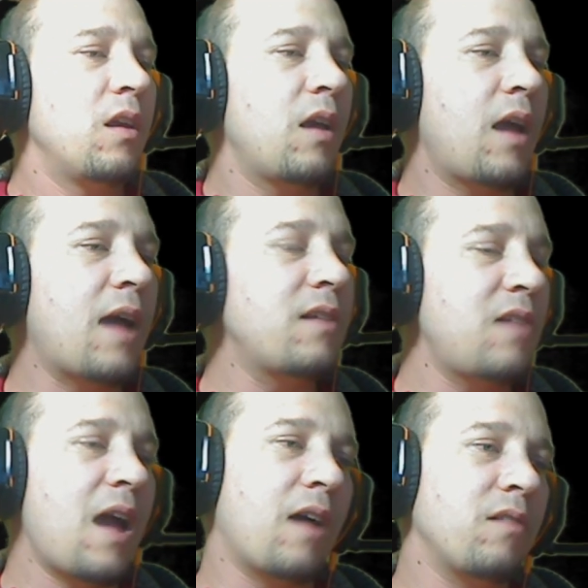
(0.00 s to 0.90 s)
And
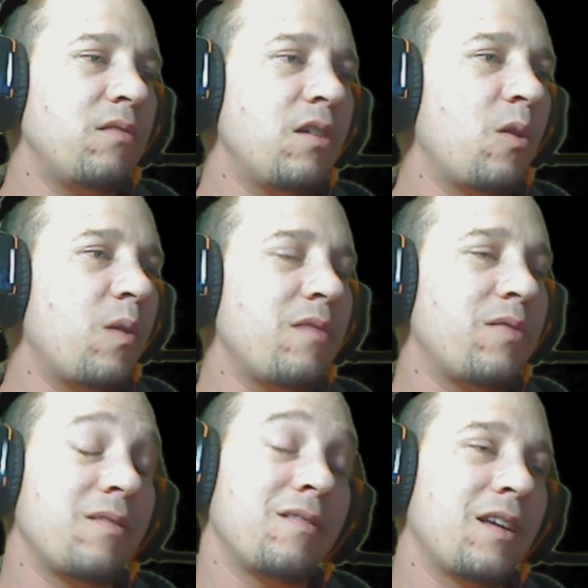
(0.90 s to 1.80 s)
yeah,
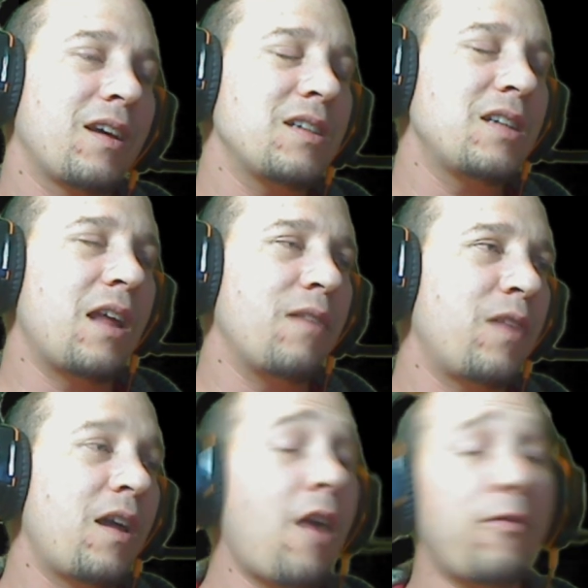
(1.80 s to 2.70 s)
like I said, if
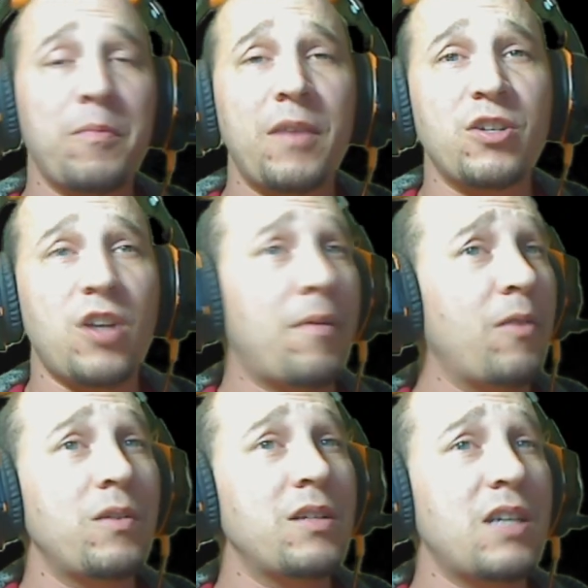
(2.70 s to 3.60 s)
they offered me a job, I
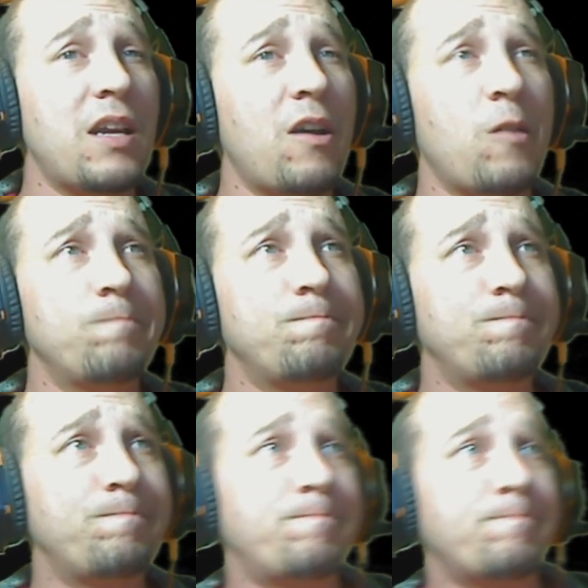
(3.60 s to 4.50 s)
wouldn't say no.
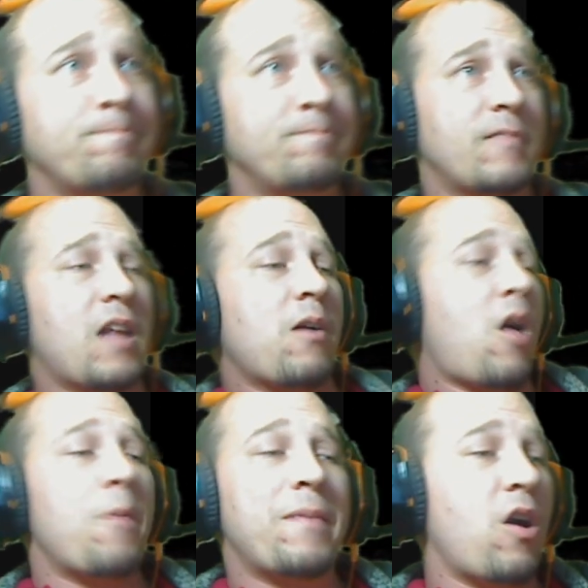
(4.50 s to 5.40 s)

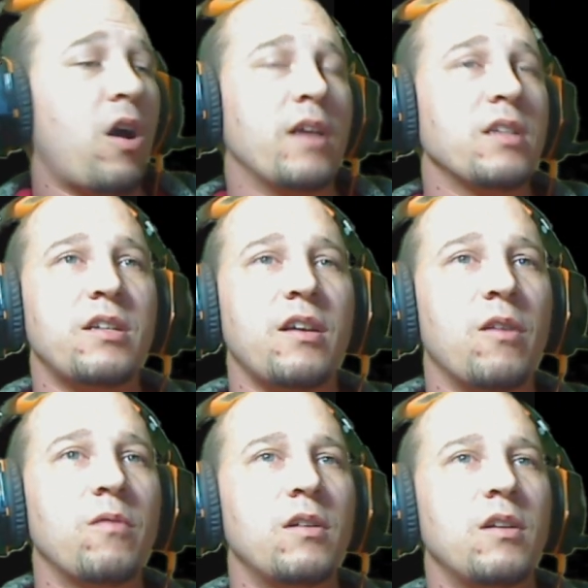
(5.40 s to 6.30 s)
I'll be honest,
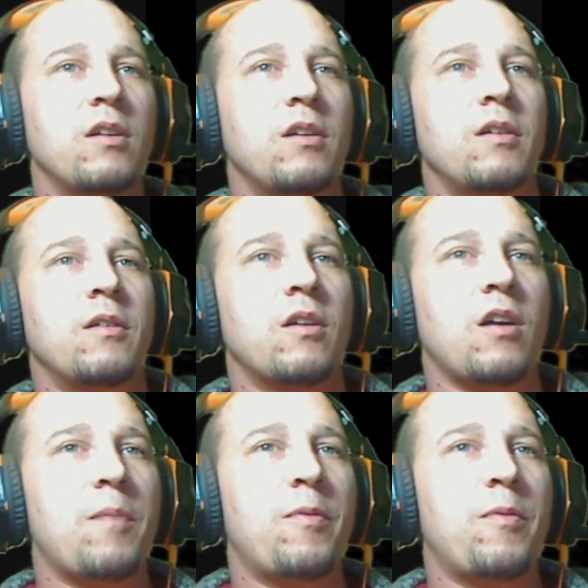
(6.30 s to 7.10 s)
got to put